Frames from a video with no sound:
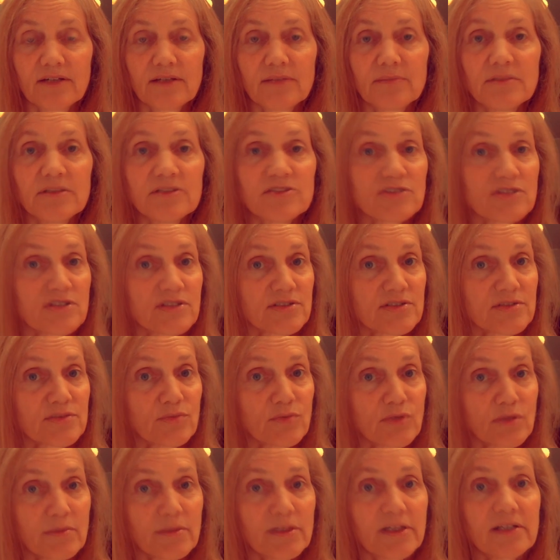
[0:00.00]
I'd be just
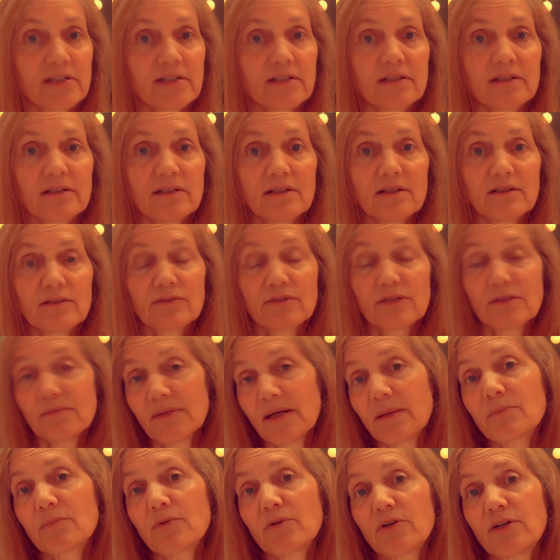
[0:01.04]
woman
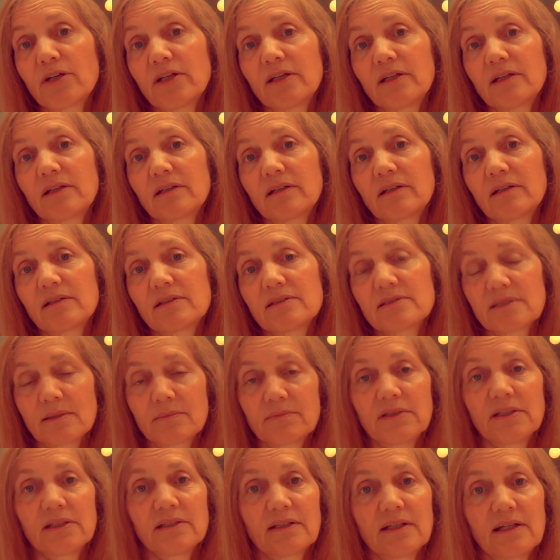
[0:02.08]
remembering
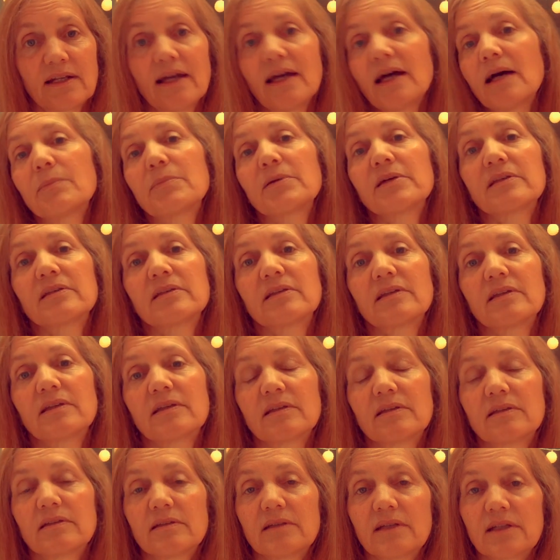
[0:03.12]
something that happened
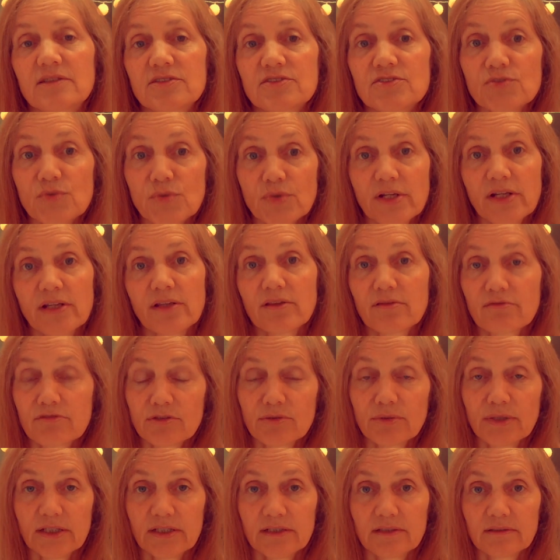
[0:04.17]
and sorting
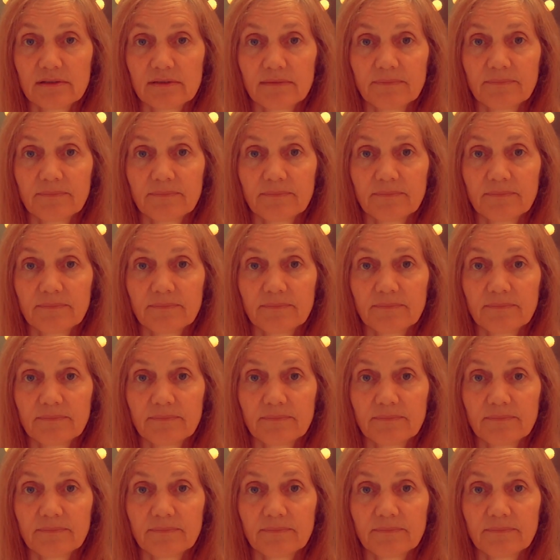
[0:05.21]
through it,